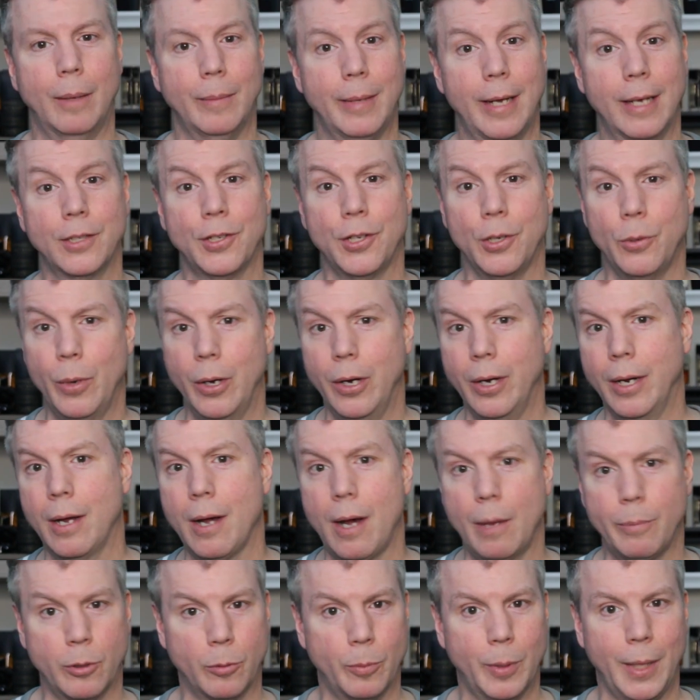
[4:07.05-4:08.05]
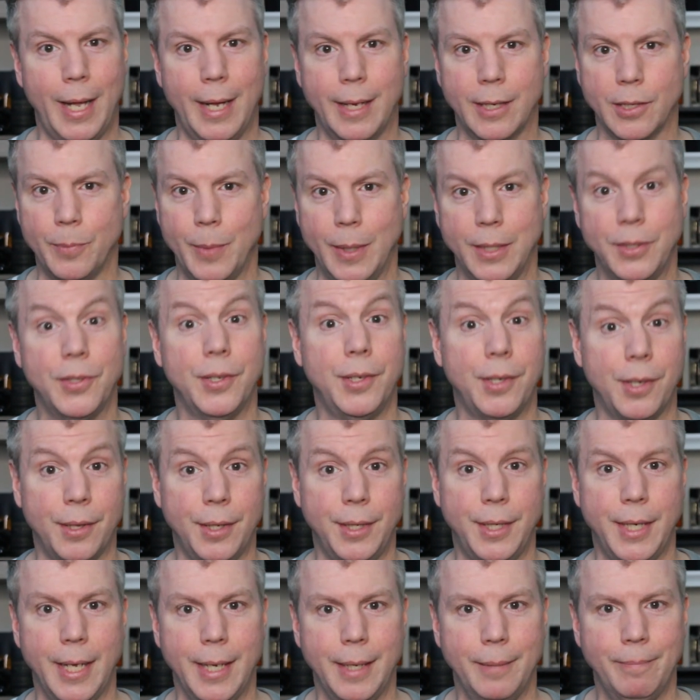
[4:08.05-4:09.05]
I'm actually wearing Copper Black as my scent of
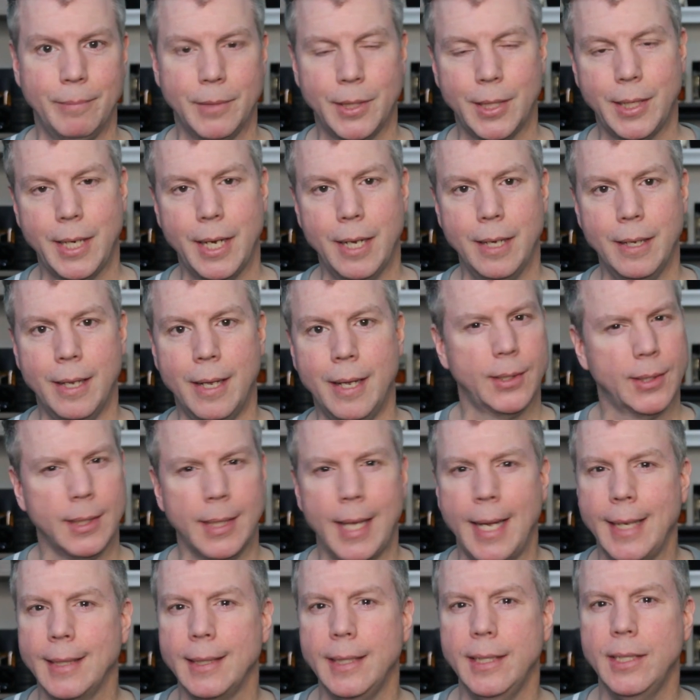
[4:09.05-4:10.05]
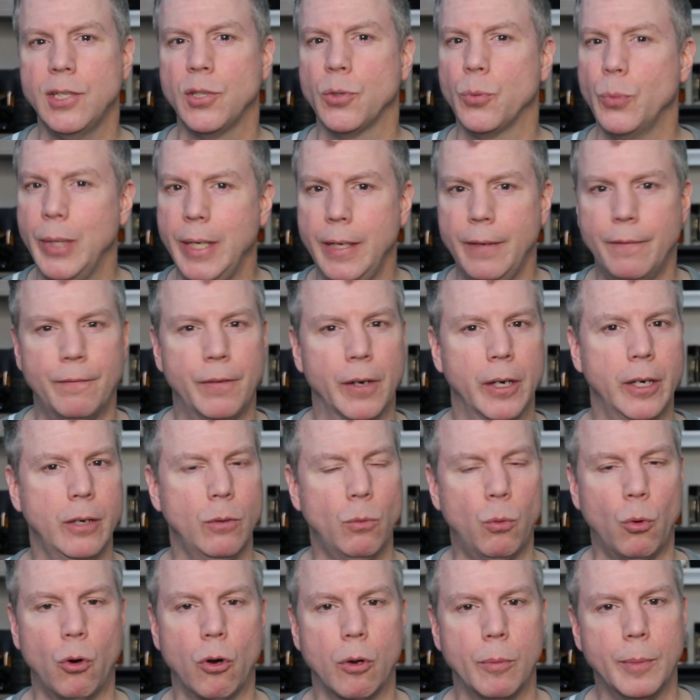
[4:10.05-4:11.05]
the day today. It's lightly sweet, very
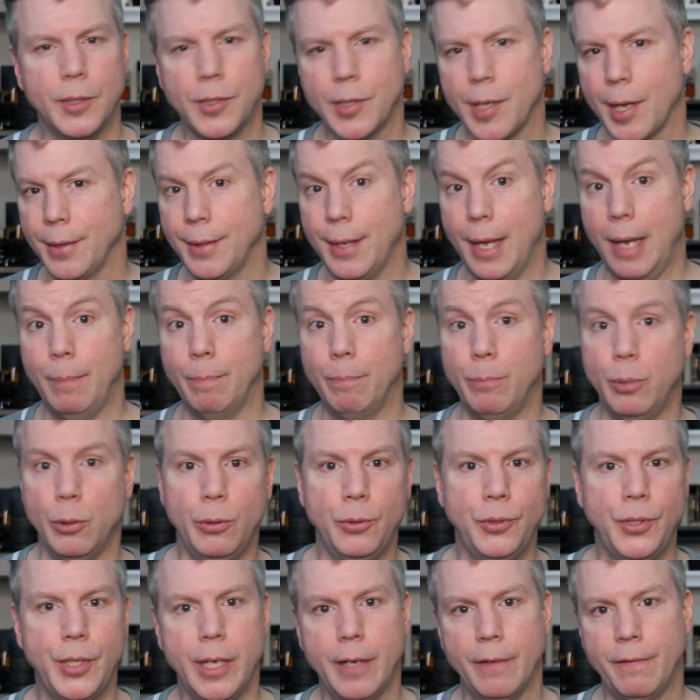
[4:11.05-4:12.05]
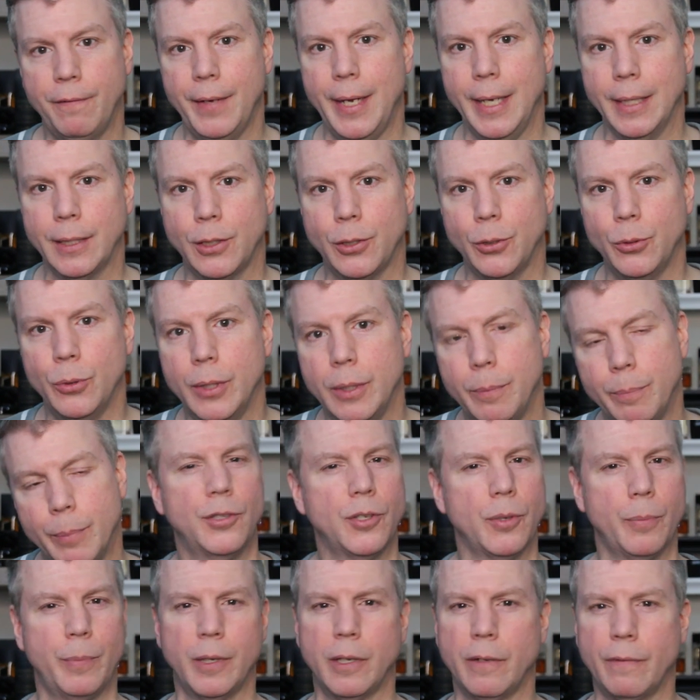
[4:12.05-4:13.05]
warm, it's got that boozy effect to it.
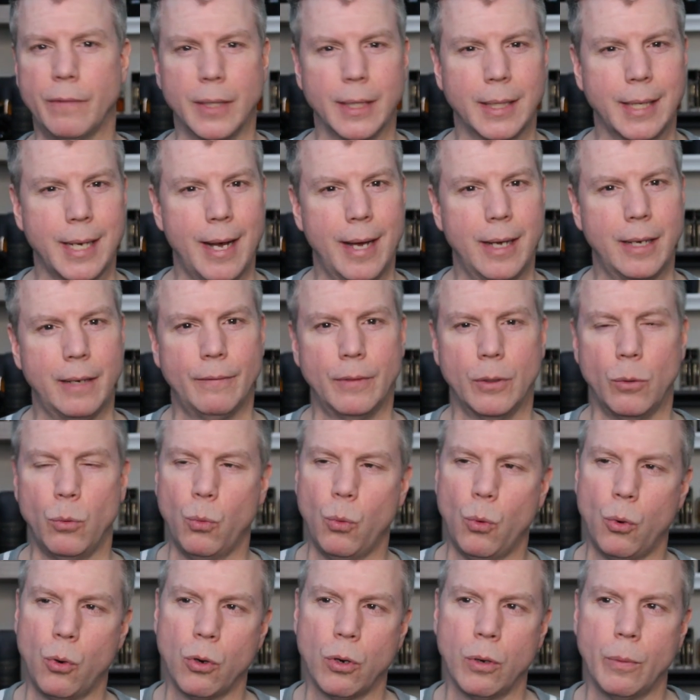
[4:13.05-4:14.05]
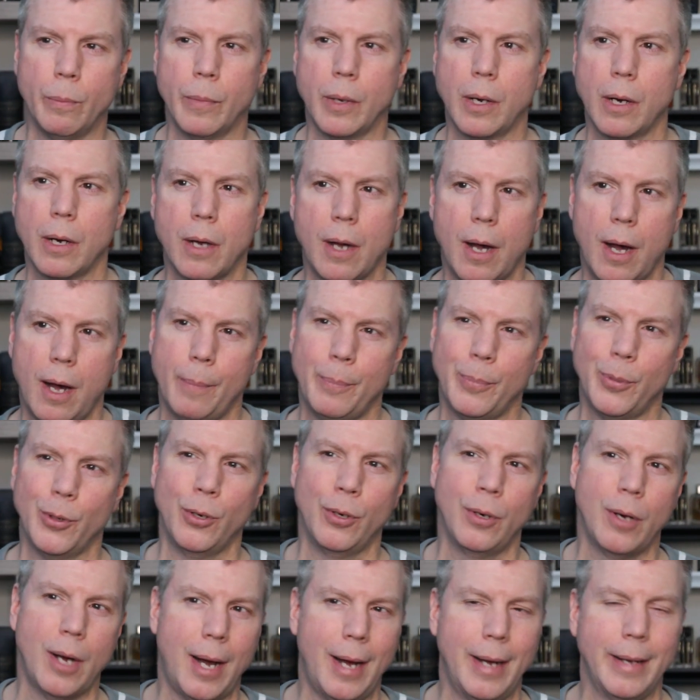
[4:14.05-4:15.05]
There's a bit of a kind of a warm
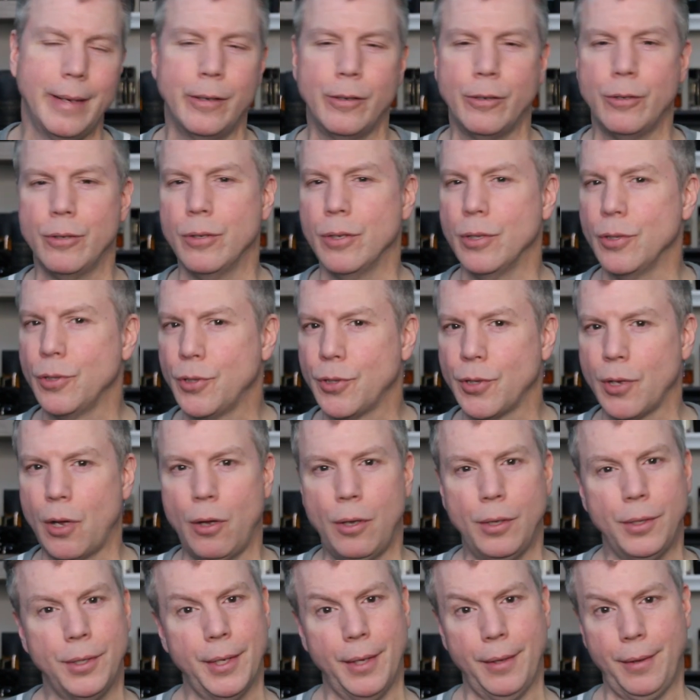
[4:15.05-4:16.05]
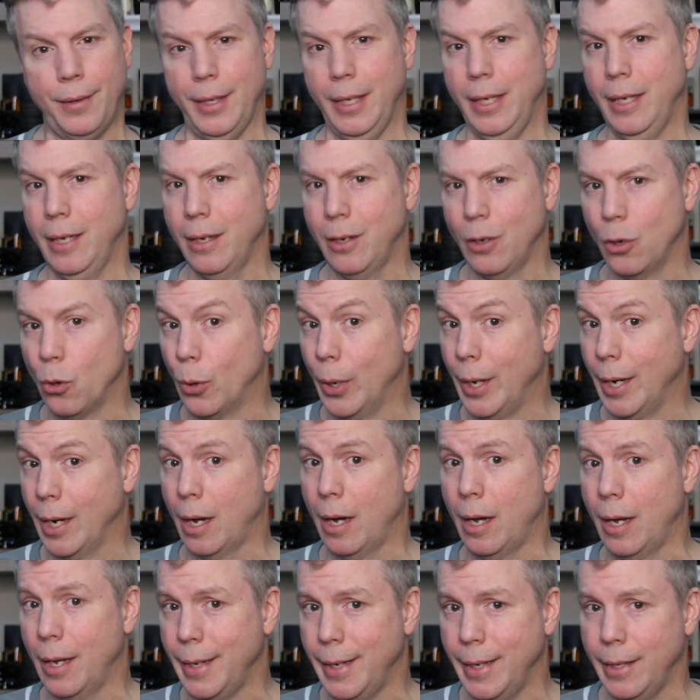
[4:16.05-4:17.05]
copper iron salt thing going
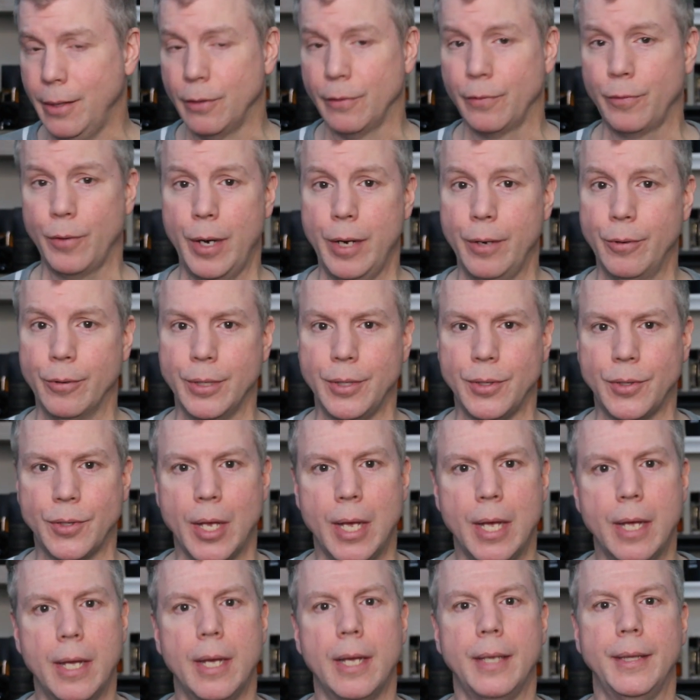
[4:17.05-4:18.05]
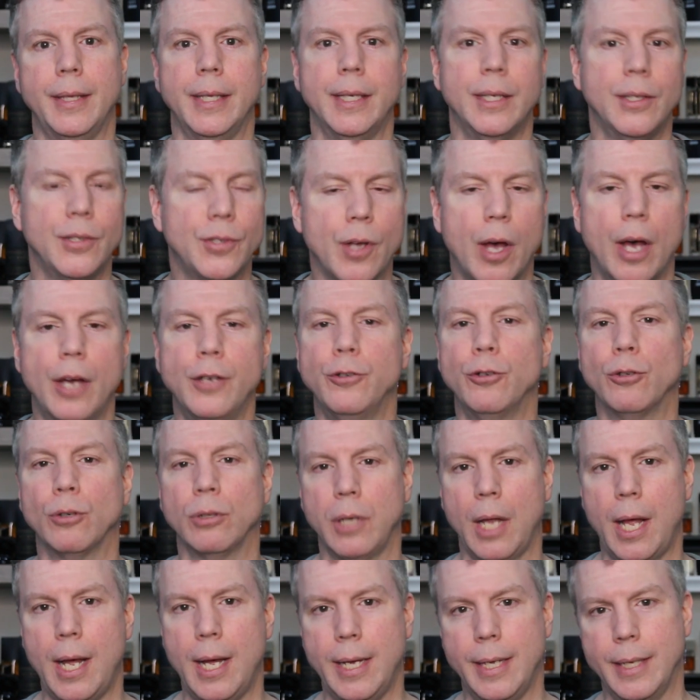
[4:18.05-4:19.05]
on in the fragrance that is
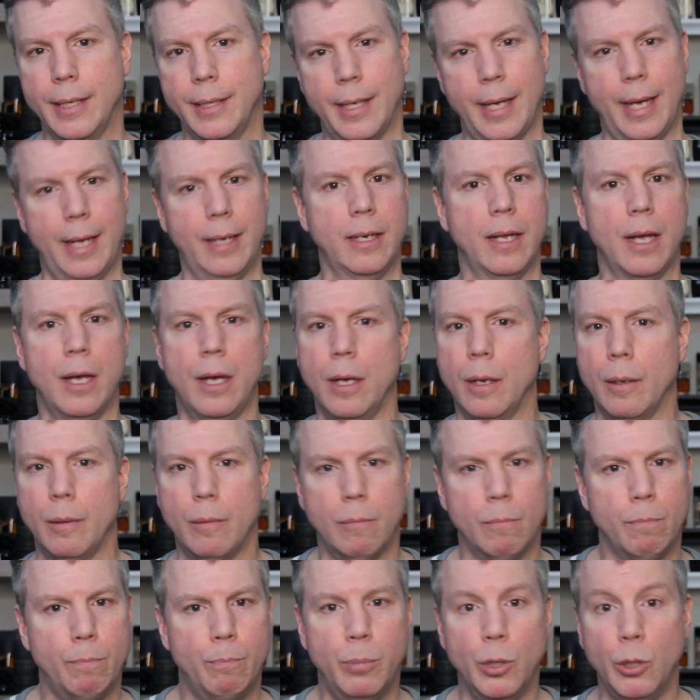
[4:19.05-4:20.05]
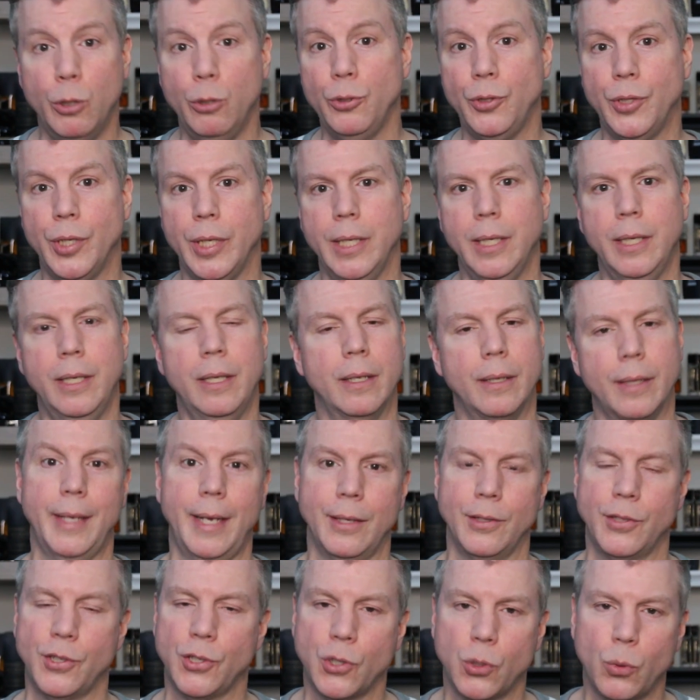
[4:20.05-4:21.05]
underlying that boozy and
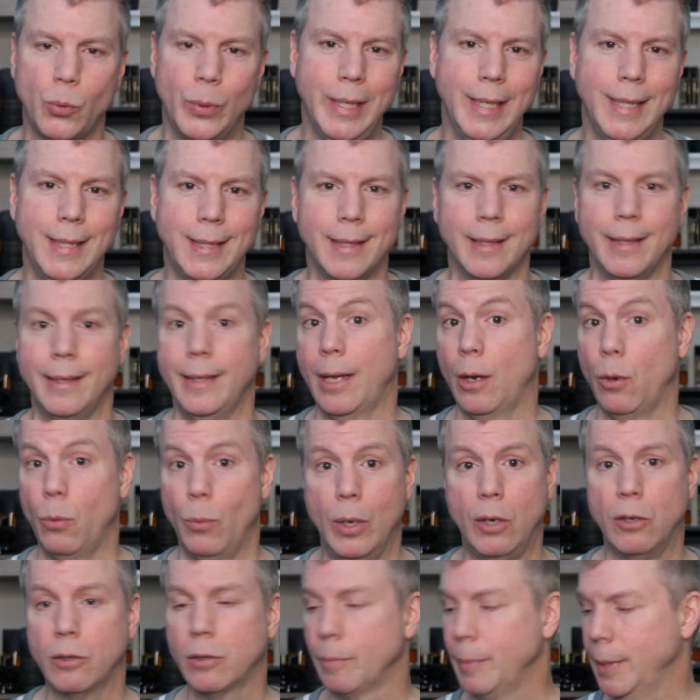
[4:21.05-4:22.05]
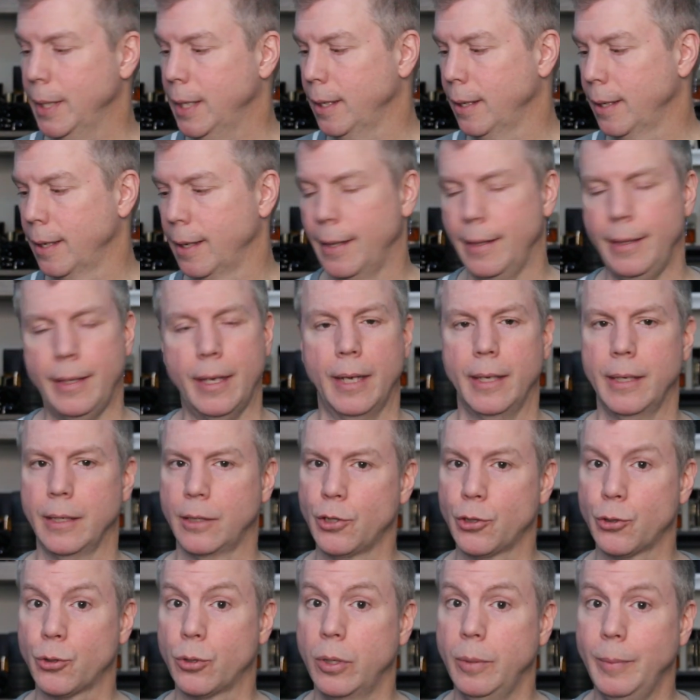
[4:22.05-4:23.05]
that sweet and that welcoming and that
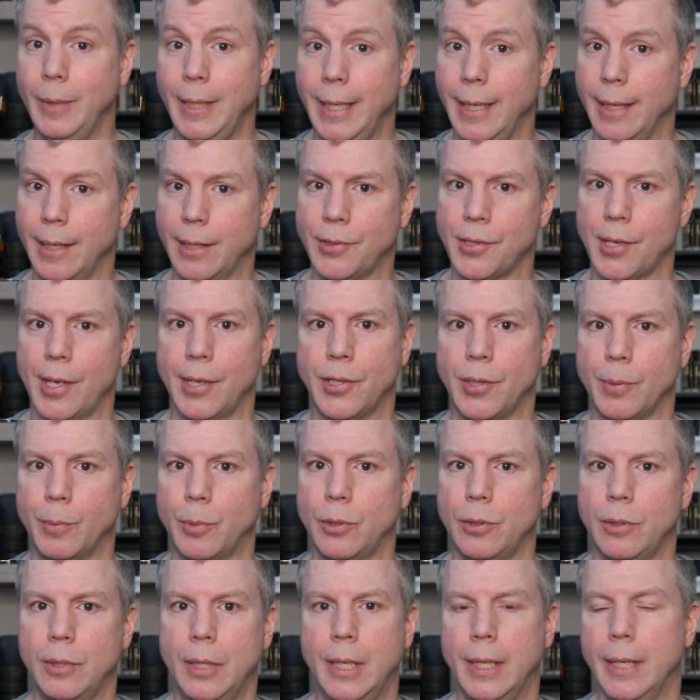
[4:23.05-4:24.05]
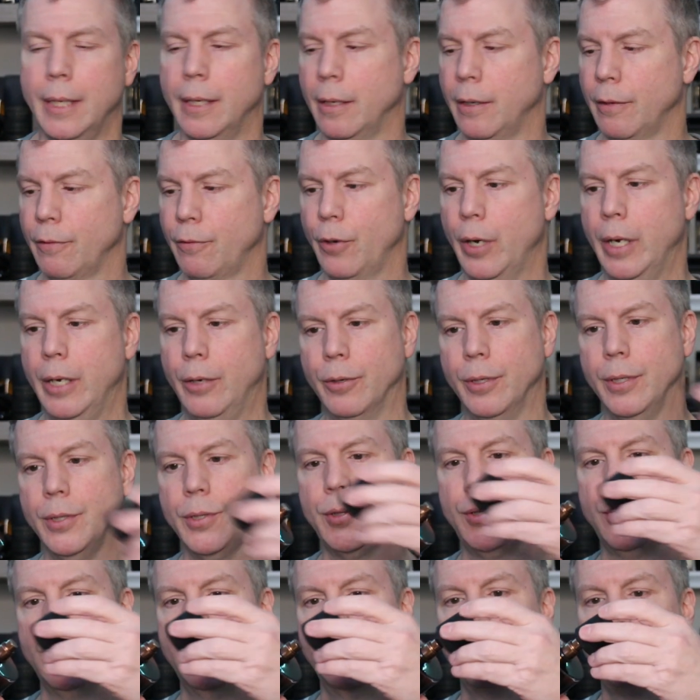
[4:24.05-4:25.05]
extremely accessible
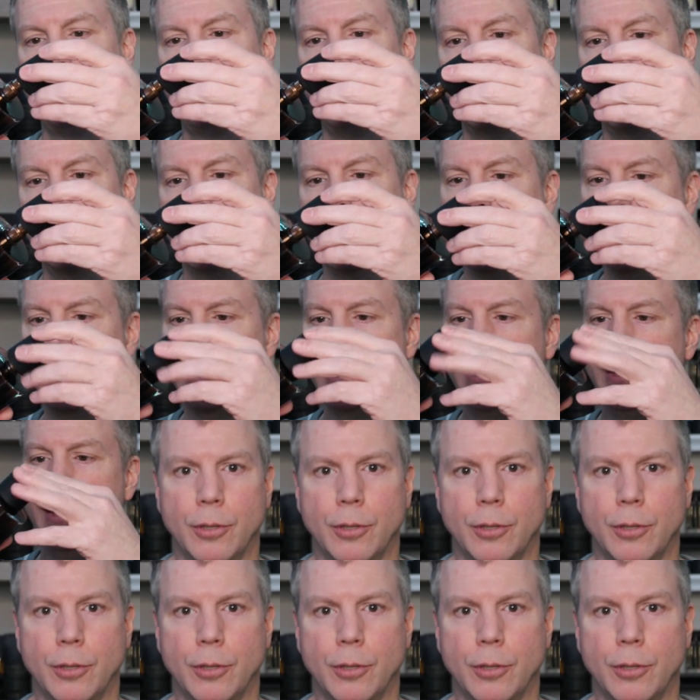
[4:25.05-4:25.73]
fragrance formula.